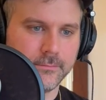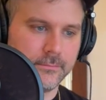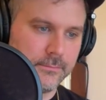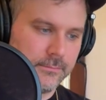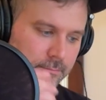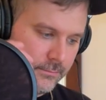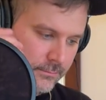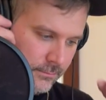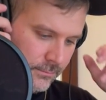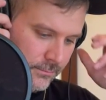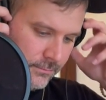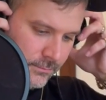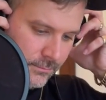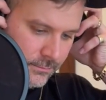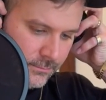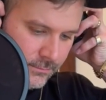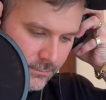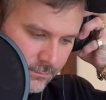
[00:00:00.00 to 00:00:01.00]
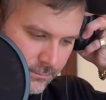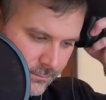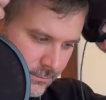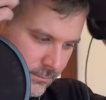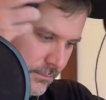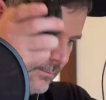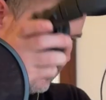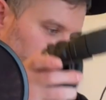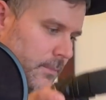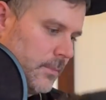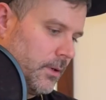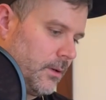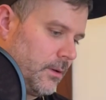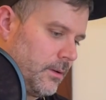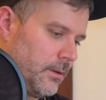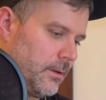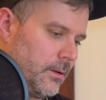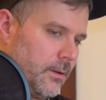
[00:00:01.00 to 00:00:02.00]

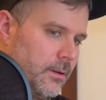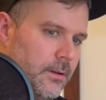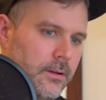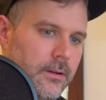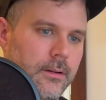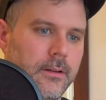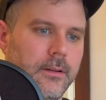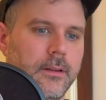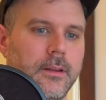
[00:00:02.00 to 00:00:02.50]
[no speech]